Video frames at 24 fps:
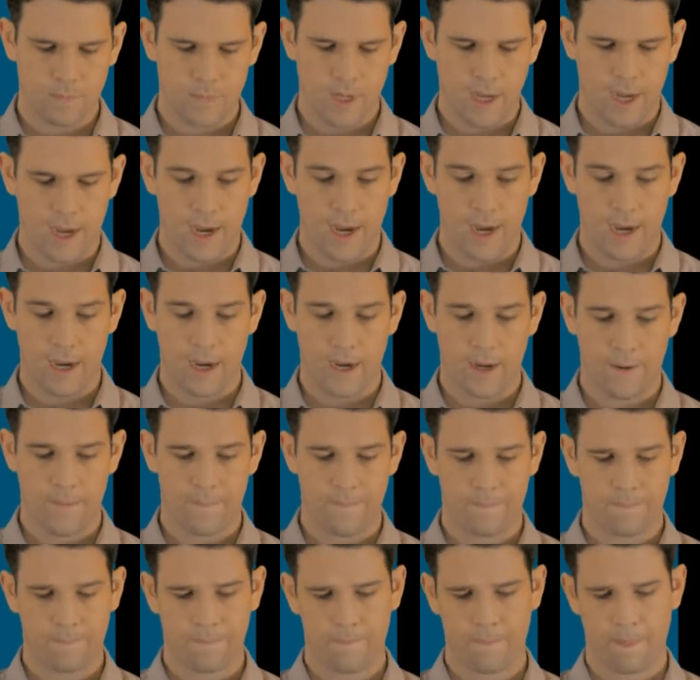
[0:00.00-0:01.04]

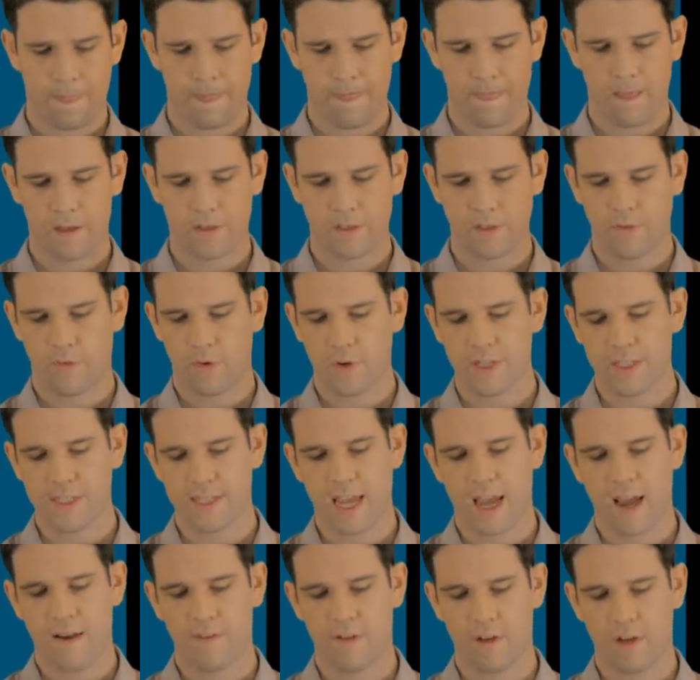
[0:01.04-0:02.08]
So if we just
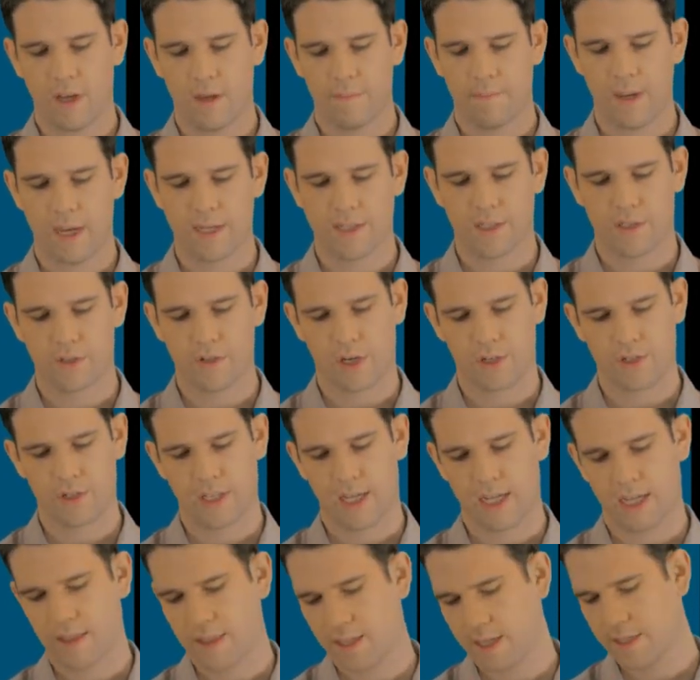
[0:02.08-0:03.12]
have a basic structure
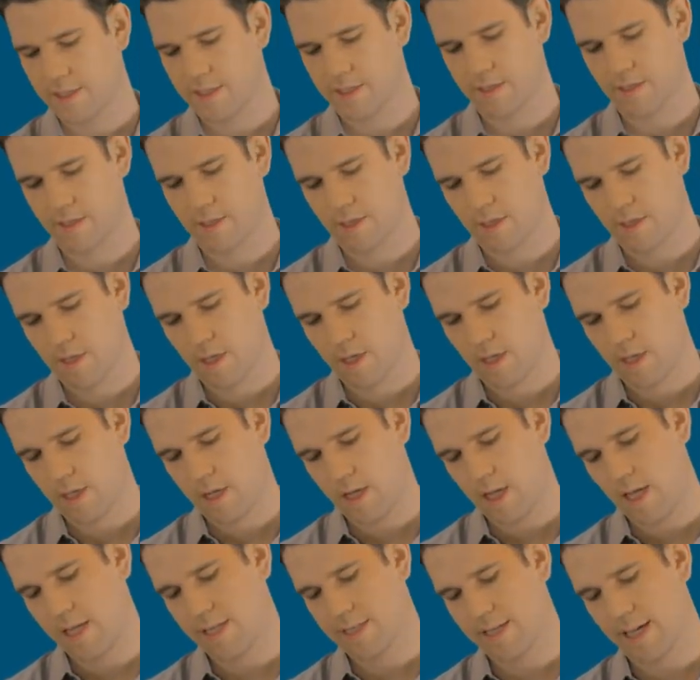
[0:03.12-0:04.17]
like this,
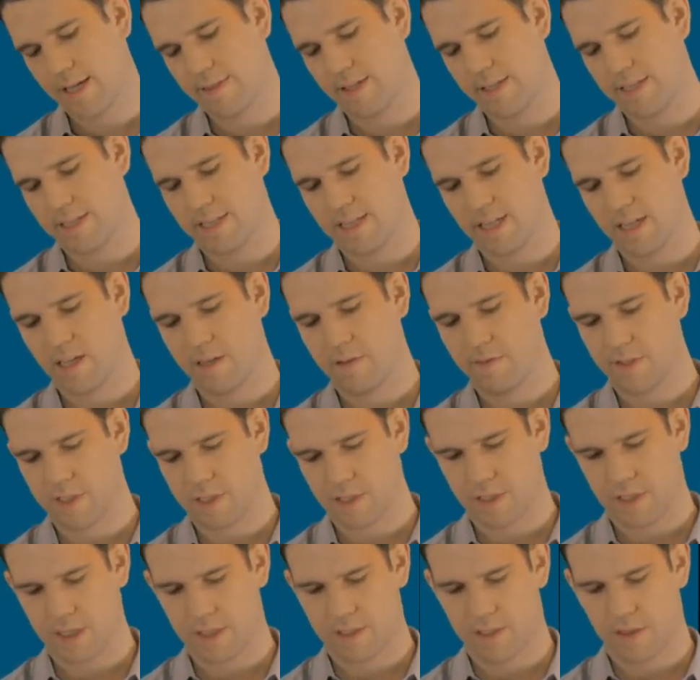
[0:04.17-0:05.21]
inside this div
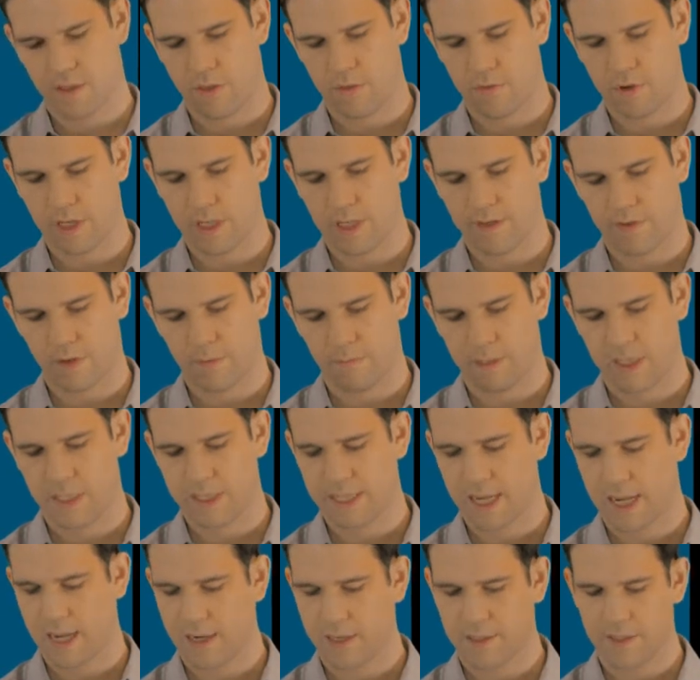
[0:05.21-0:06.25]
is 3 different p
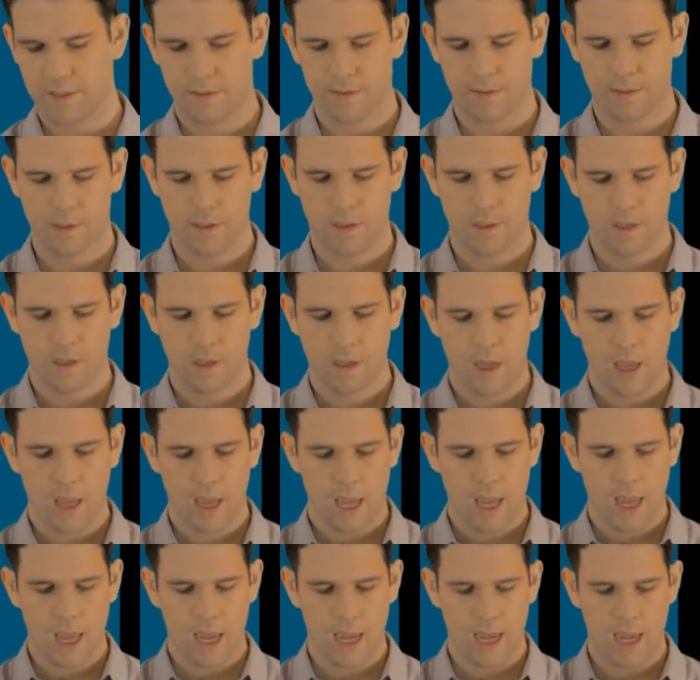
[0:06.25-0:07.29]
tags.
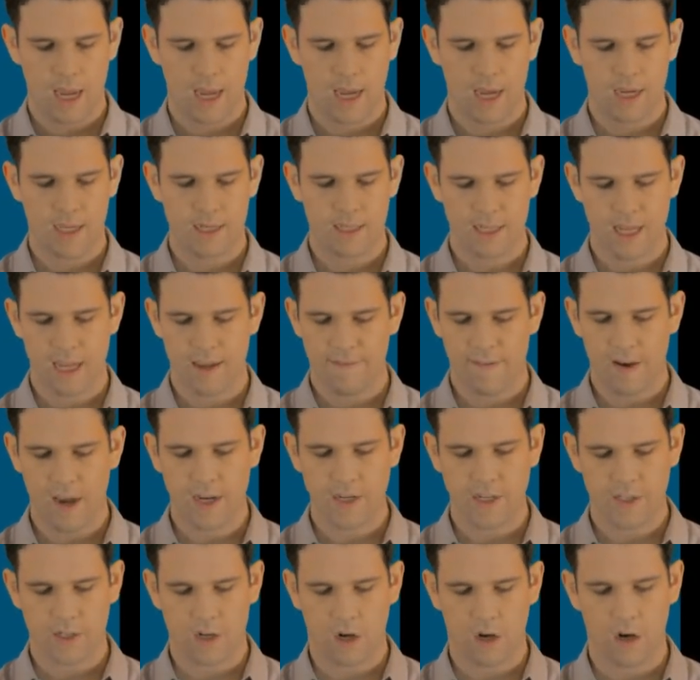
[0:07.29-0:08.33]
And if I
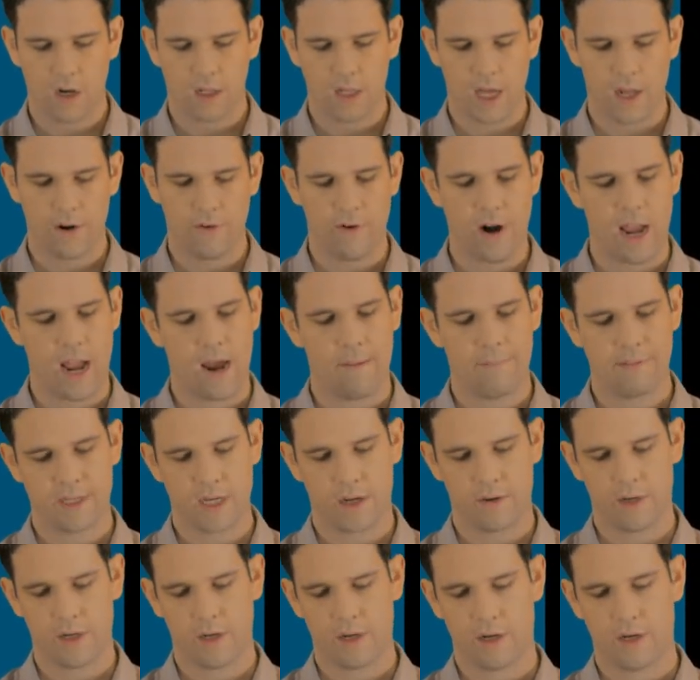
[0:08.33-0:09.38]
just call unwrap
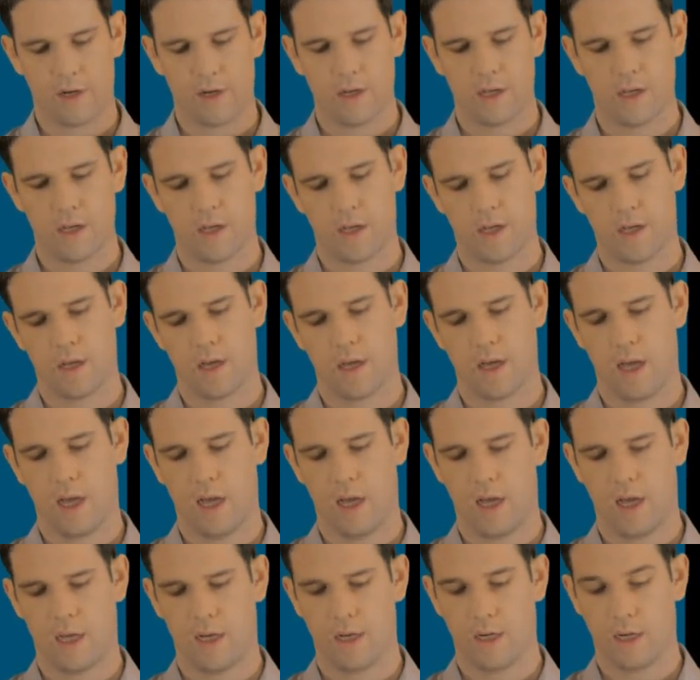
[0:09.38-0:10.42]
down here
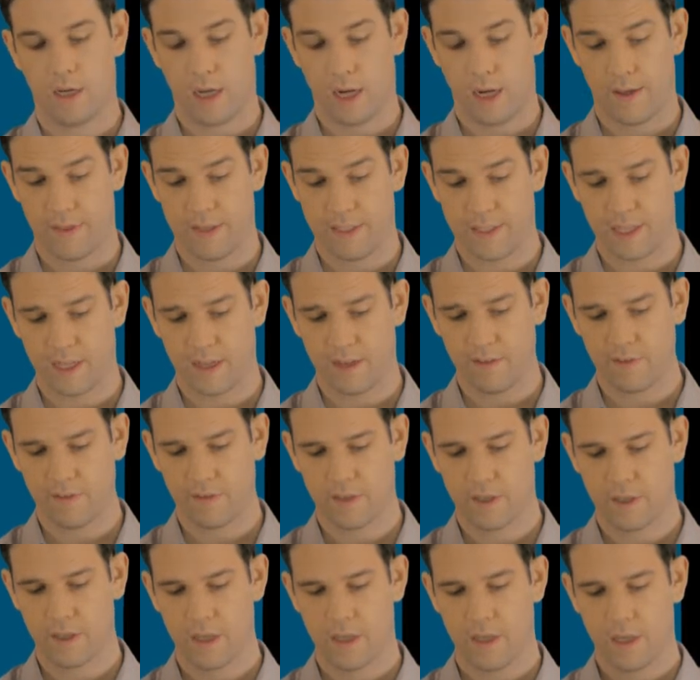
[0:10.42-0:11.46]
on the div,
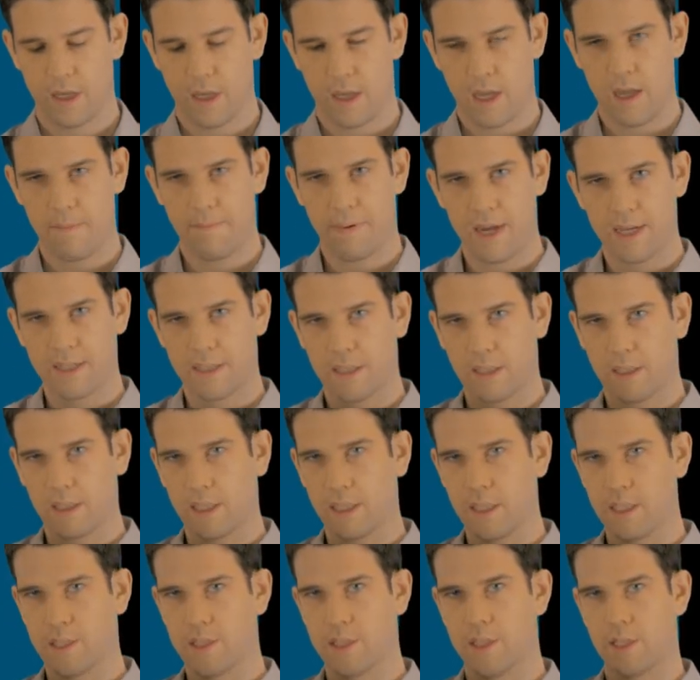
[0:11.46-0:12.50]
it
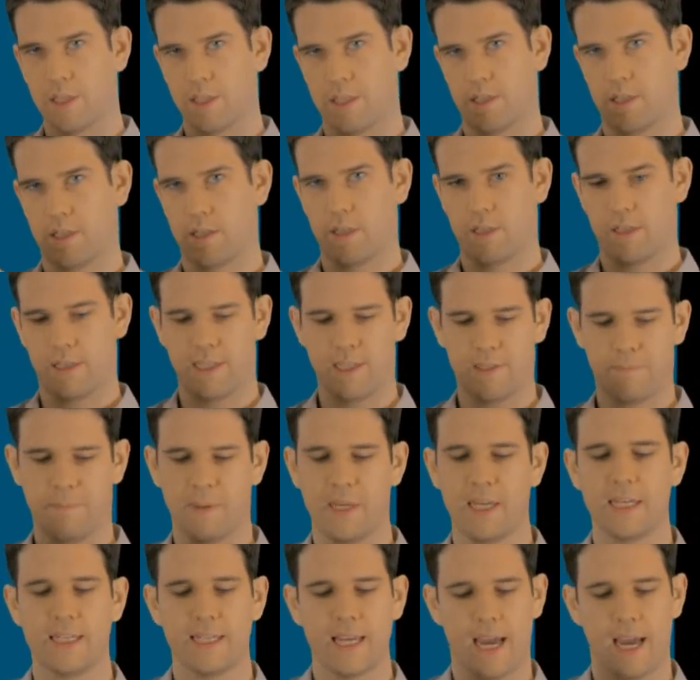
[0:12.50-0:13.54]
basically just, these
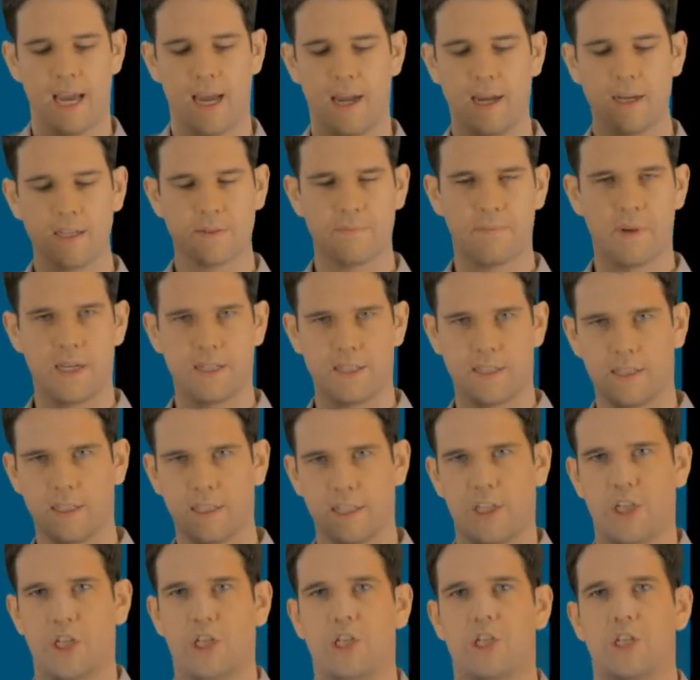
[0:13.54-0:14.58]
p tags
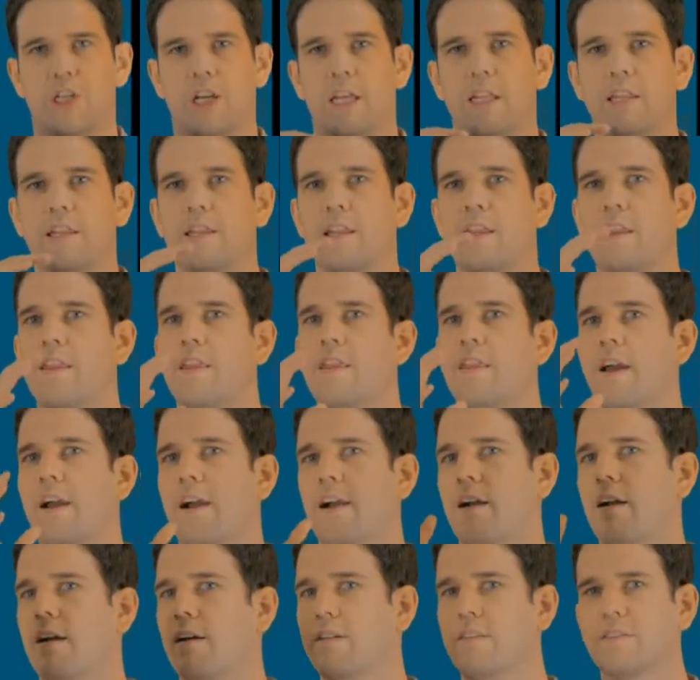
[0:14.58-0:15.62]
basically shed
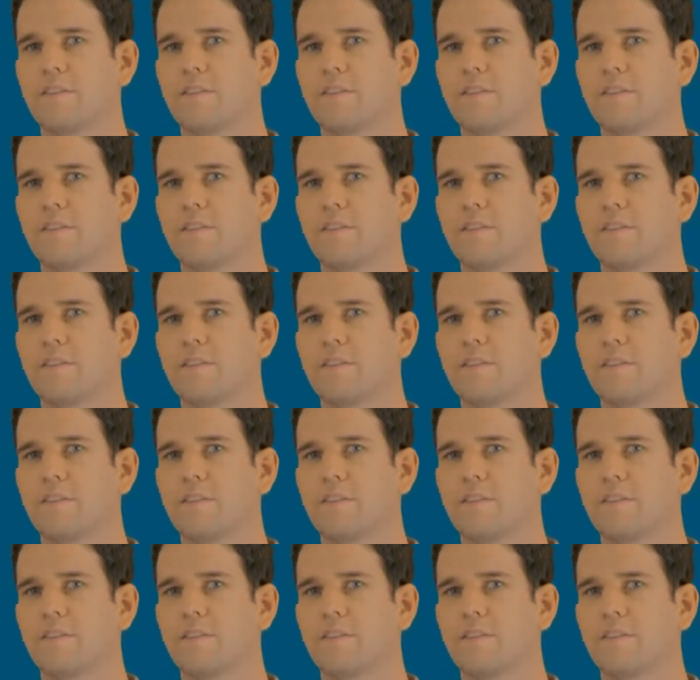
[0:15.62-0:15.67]
their